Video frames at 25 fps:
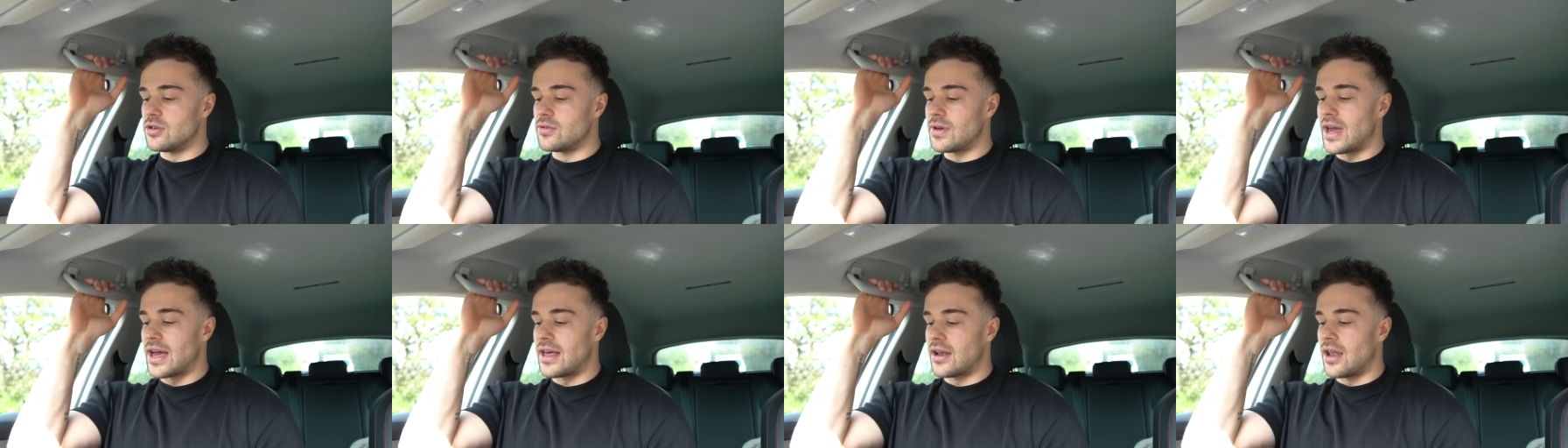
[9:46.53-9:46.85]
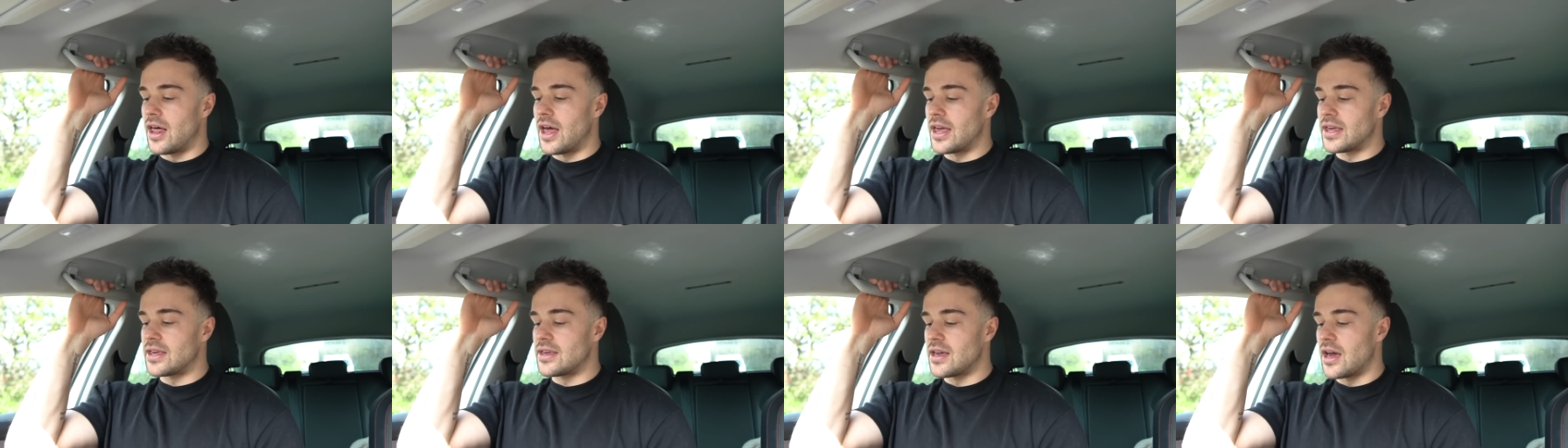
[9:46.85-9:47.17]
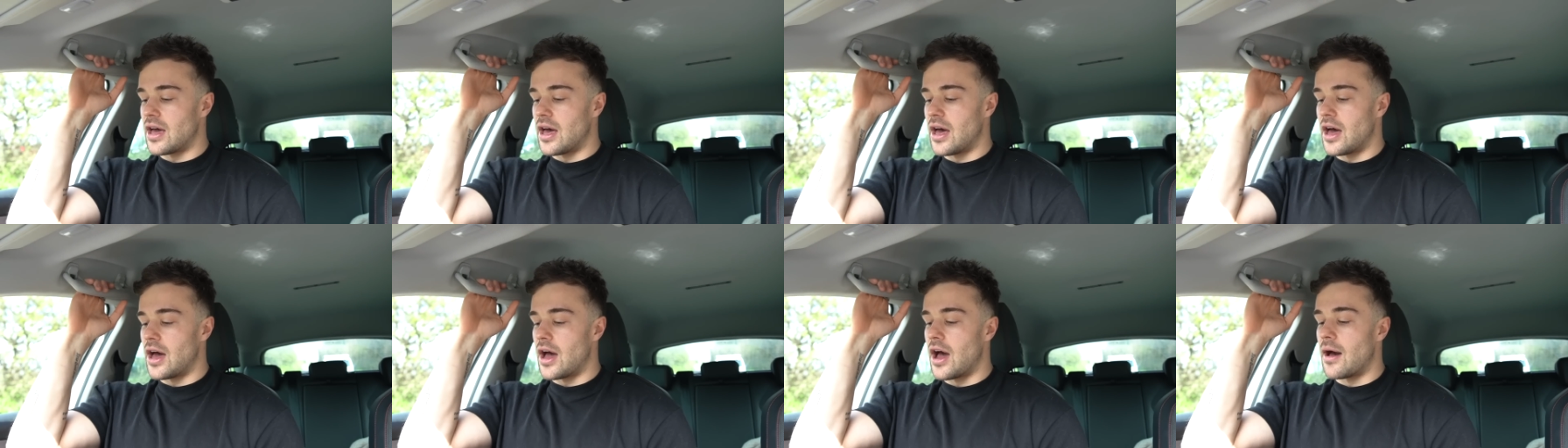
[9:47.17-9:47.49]
You get like
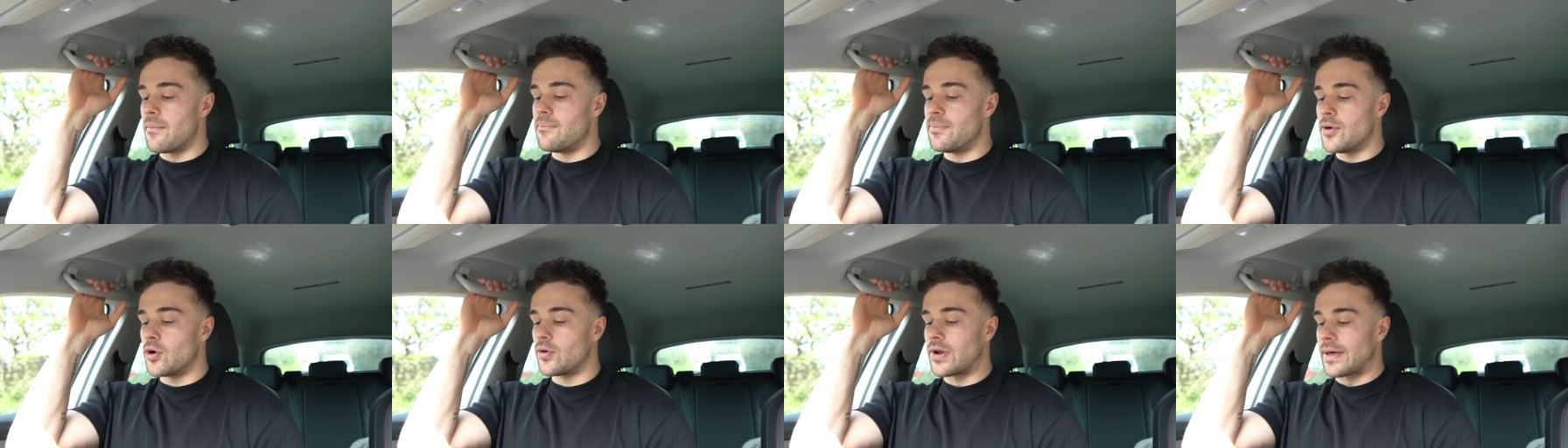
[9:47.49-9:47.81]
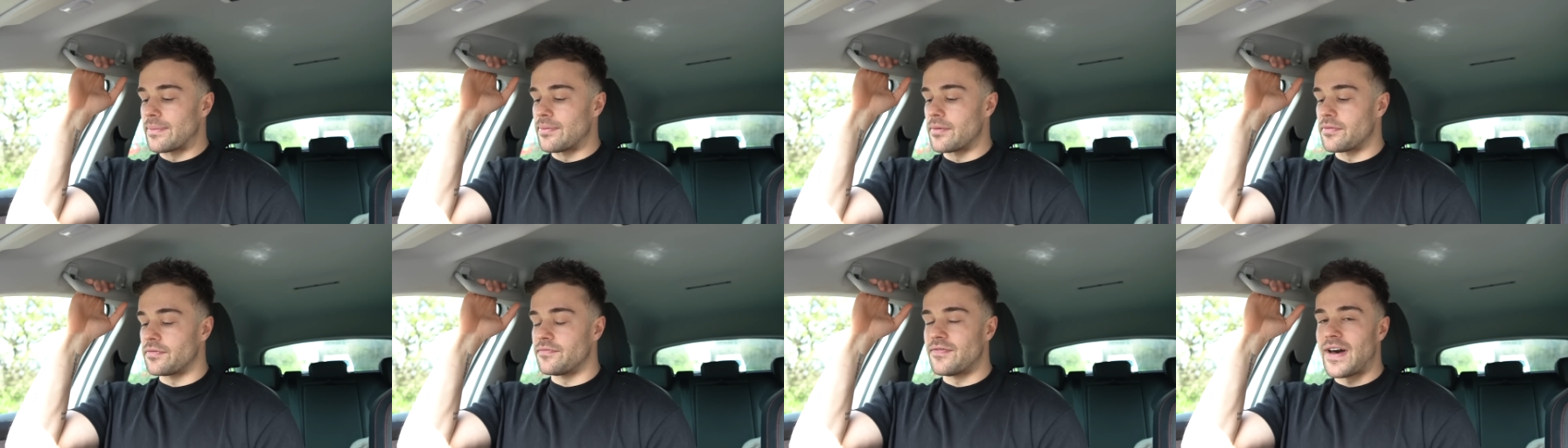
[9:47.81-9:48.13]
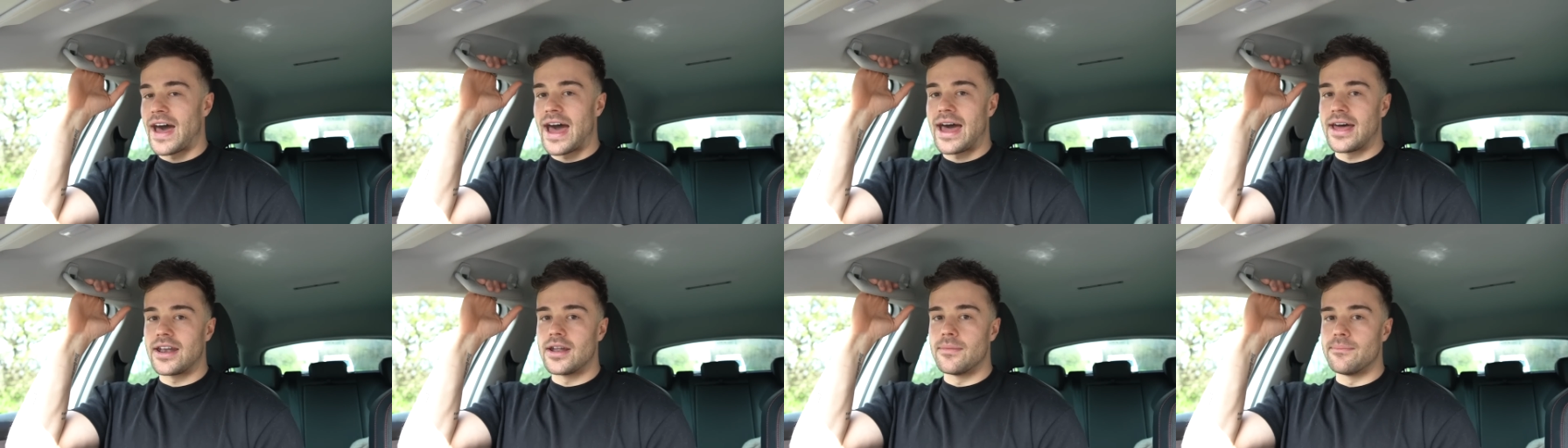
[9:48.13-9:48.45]
uh, a a buildup of
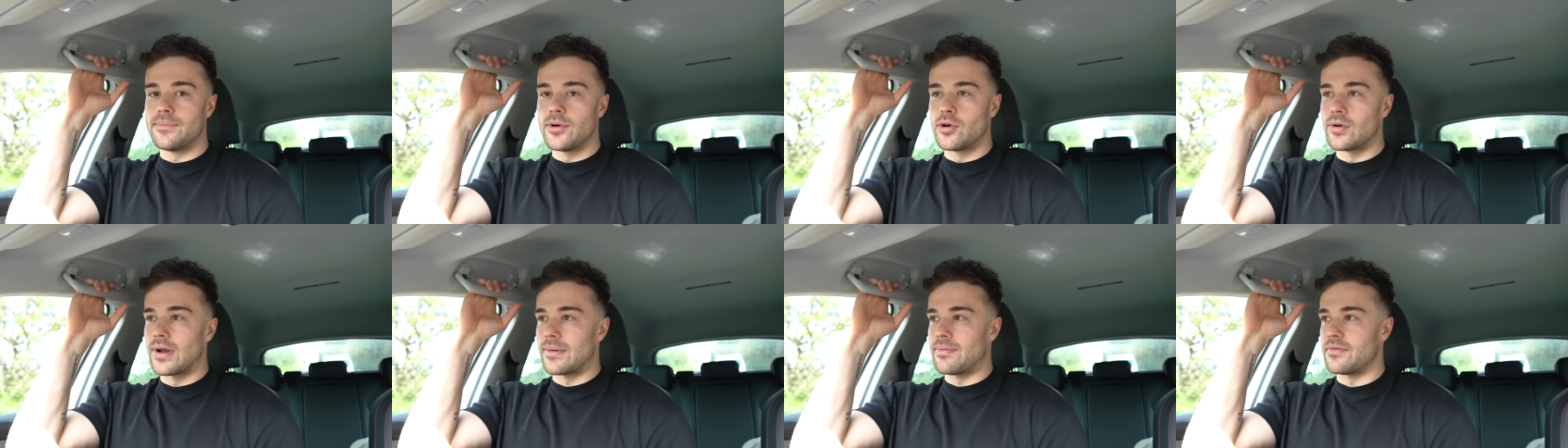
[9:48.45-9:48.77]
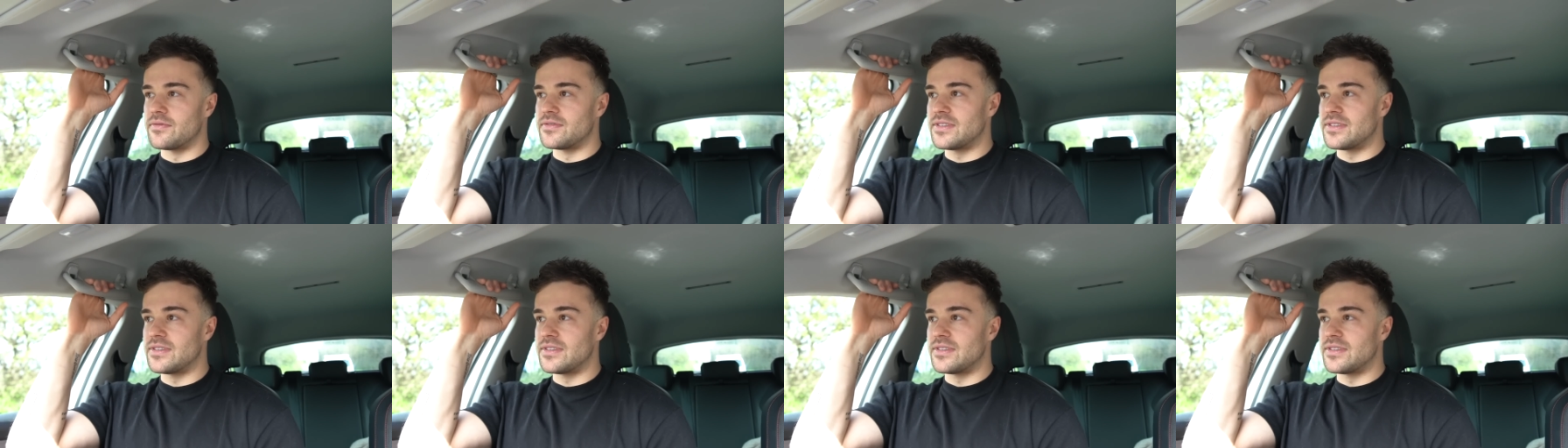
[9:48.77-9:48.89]
fat and a buildup